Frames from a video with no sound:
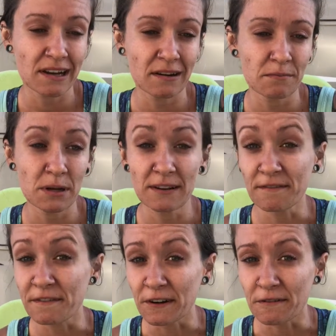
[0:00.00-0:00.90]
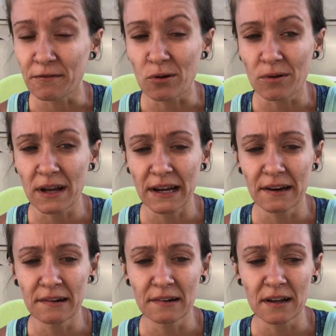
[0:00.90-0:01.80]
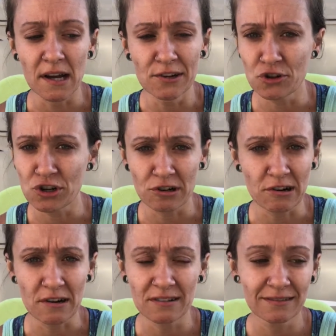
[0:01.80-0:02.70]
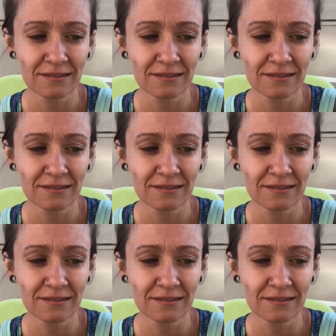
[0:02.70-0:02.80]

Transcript: and being fearful and unsure.